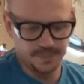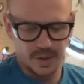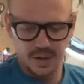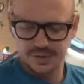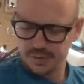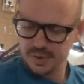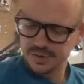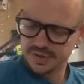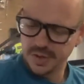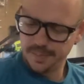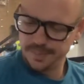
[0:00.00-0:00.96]
And so there's
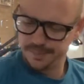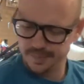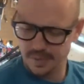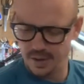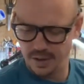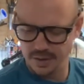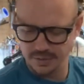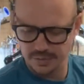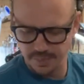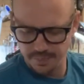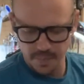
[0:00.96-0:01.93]
some
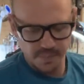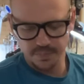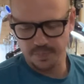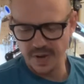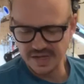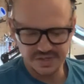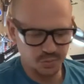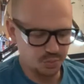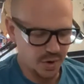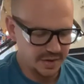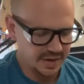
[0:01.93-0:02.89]
basic
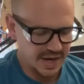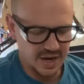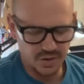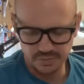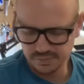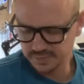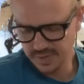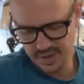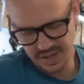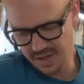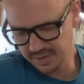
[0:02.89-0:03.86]
rundown,
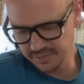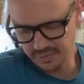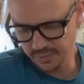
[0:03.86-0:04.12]
again,